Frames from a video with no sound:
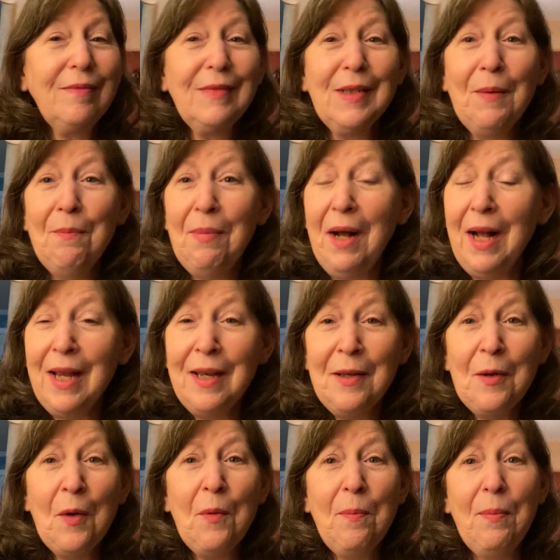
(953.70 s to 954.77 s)
buy a
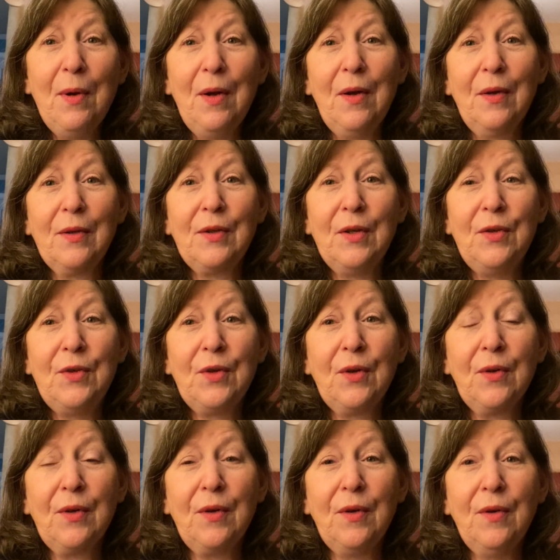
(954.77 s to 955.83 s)
notebook to
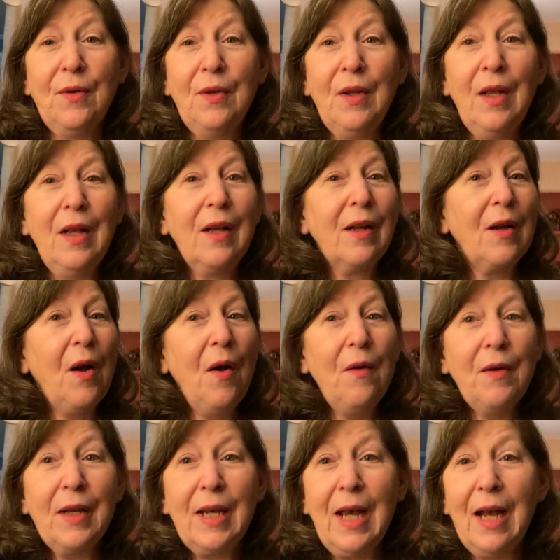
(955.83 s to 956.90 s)
journal,
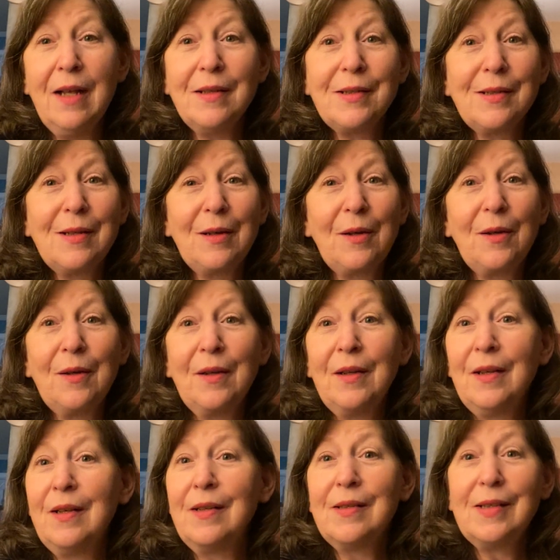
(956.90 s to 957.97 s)
call a counselor,
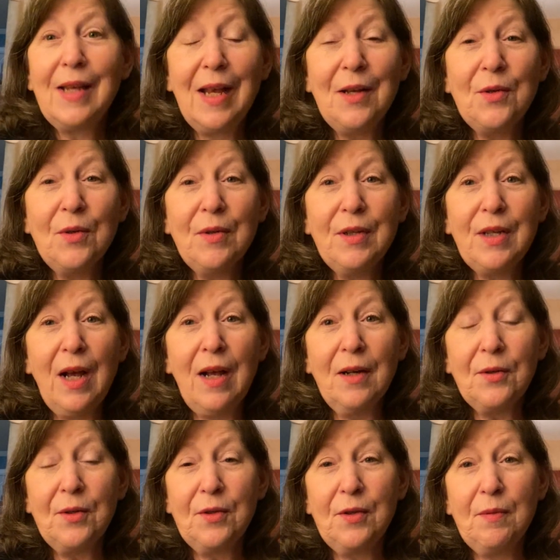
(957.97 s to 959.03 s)
schedule a
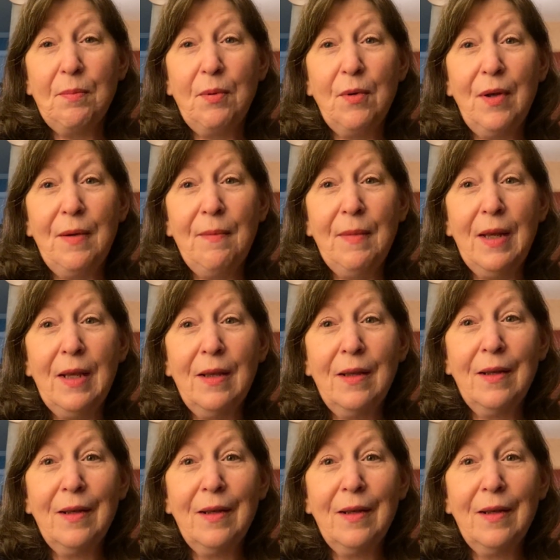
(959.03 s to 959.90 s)
doctor's appointment,